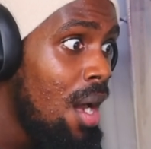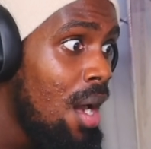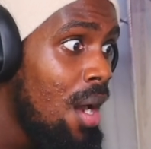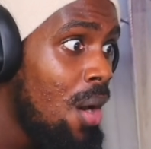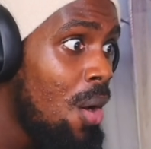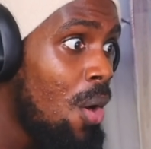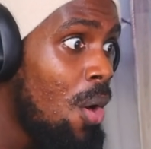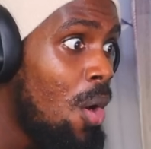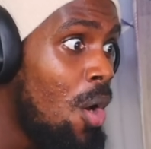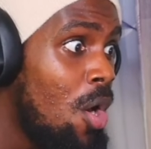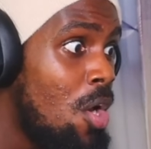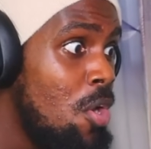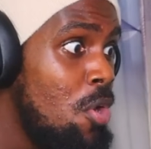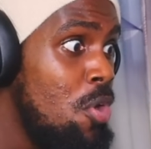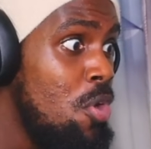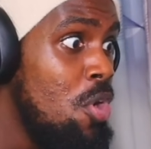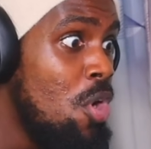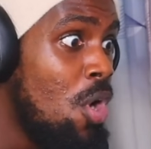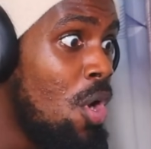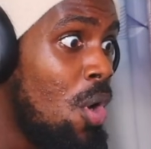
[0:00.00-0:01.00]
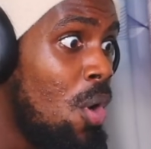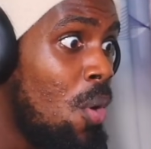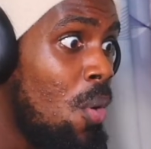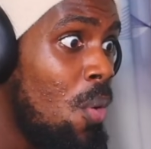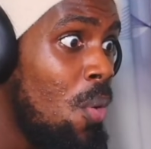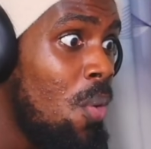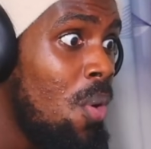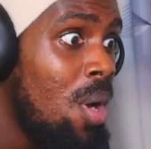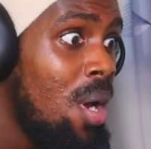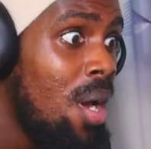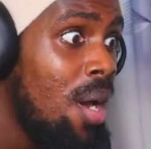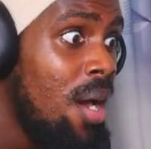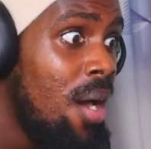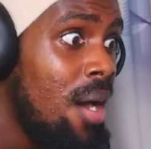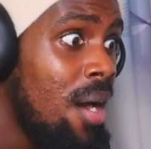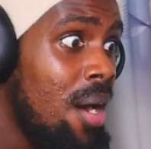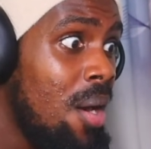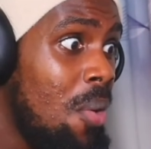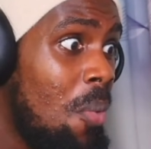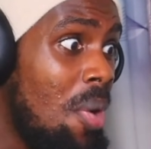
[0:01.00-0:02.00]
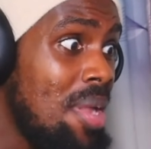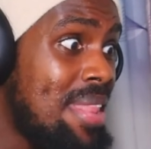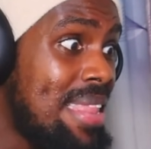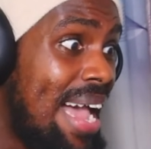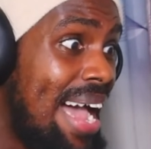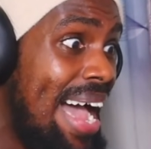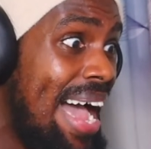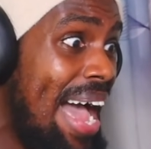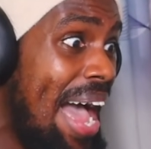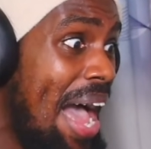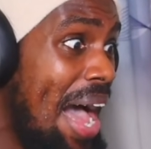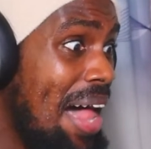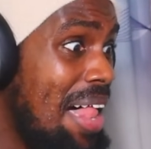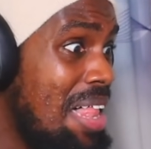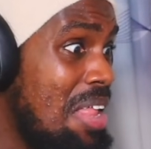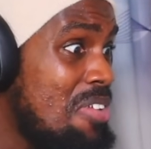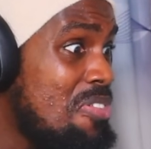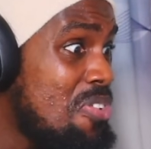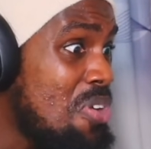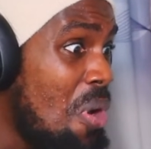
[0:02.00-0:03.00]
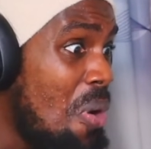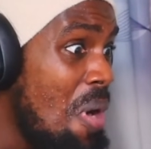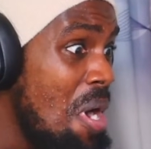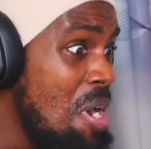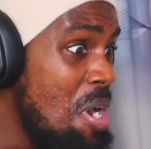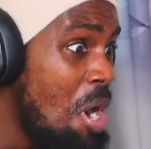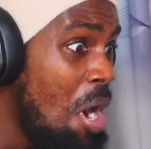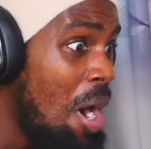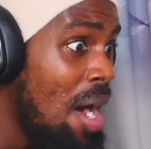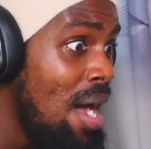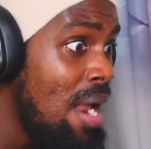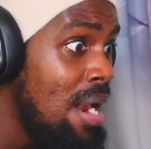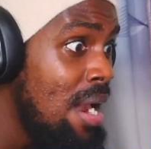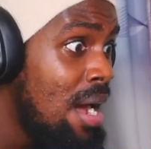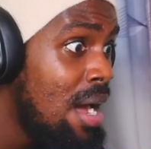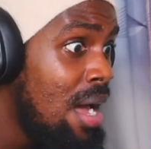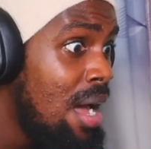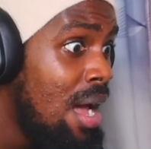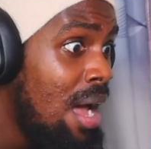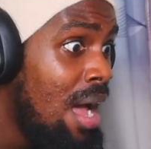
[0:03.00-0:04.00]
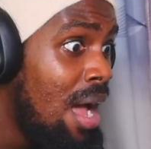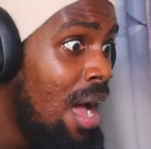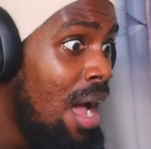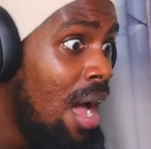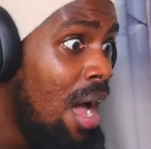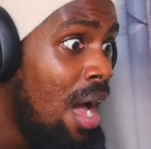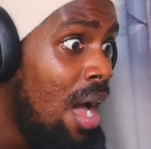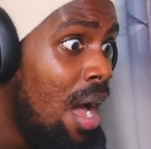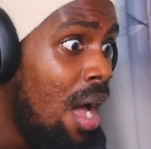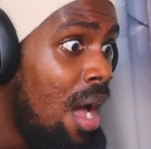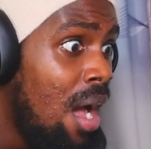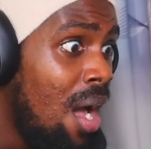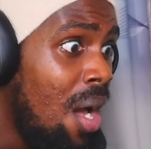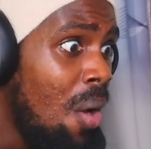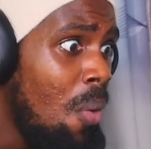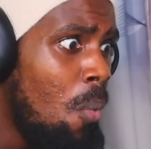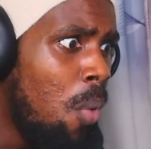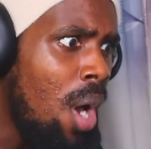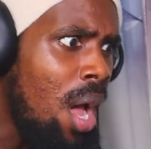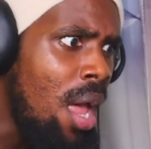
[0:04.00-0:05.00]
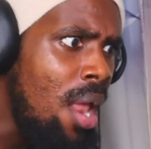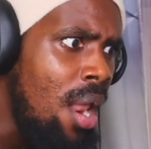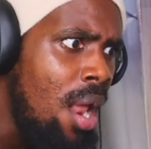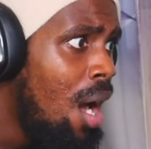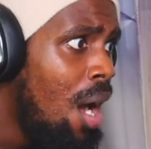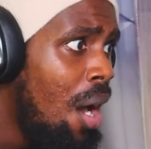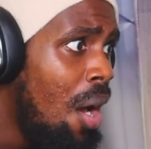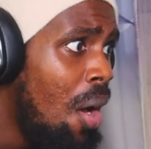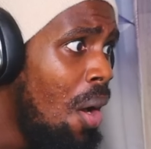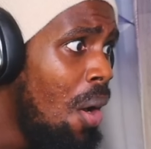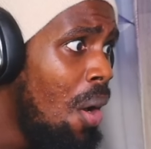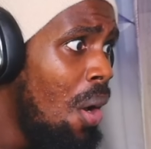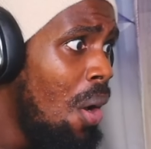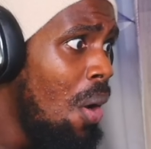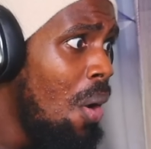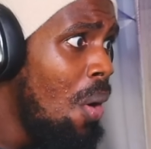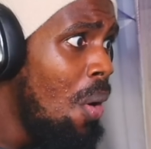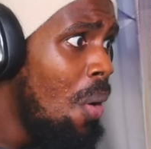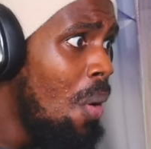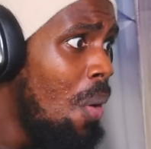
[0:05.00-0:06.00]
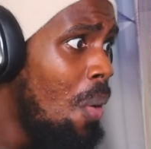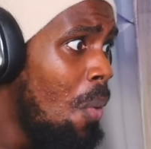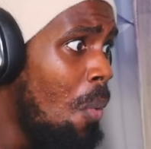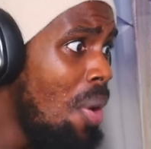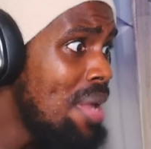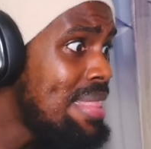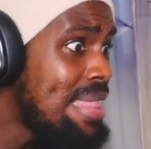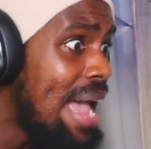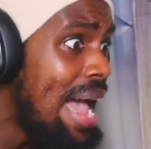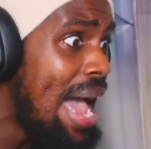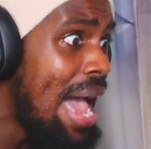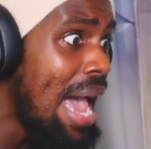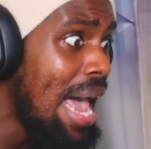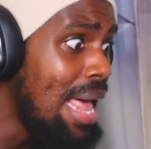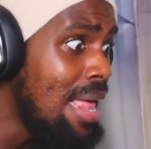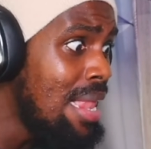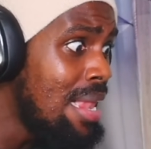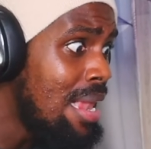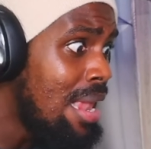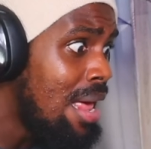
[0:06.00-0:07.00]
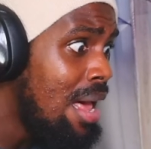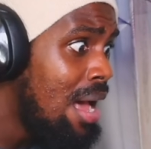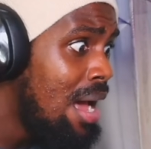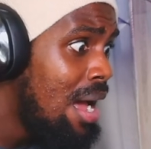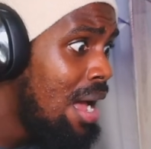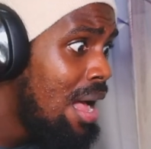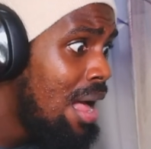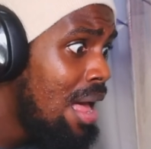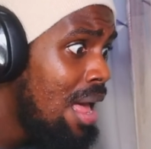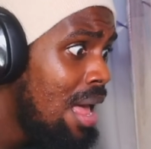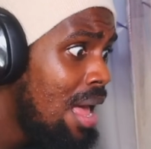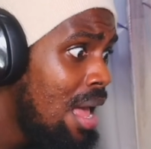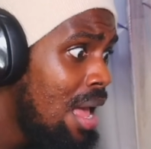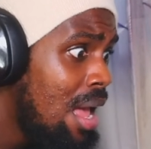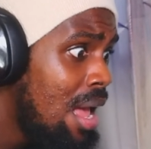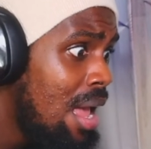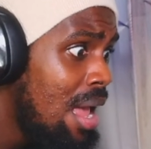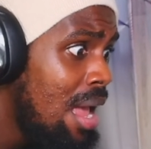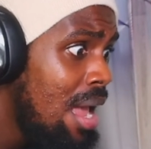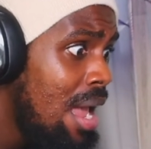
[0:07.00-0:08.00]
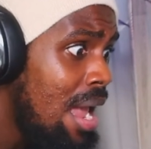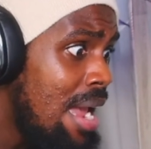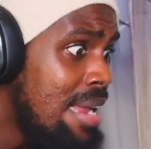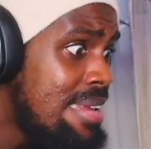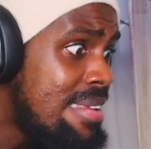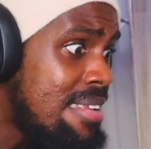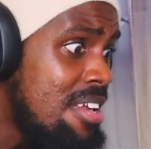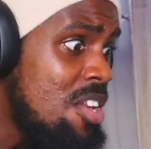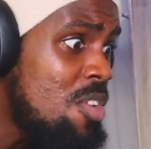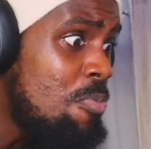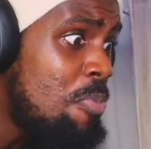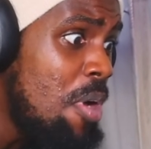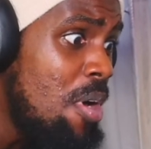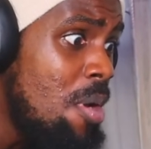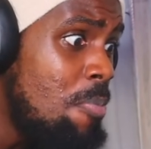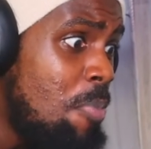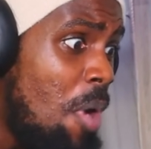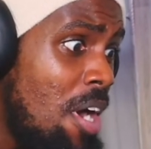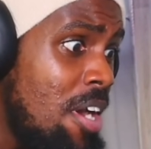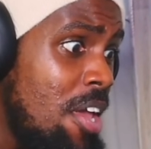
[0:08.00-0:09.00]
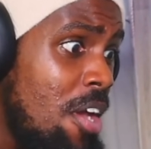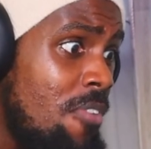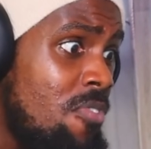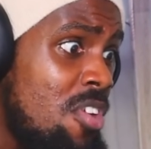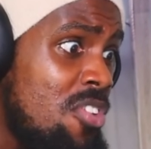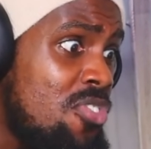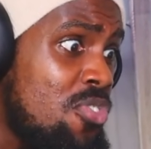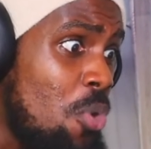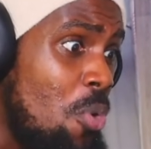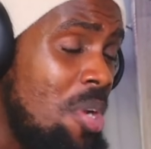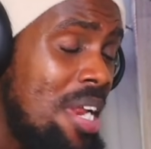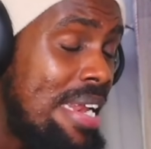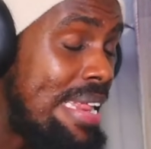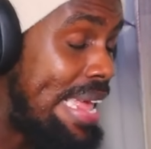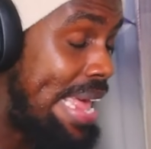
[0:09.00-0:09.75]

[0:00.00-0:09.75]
Oh no. What the hell is going on? What? What the hell? Instant spirit body of disordered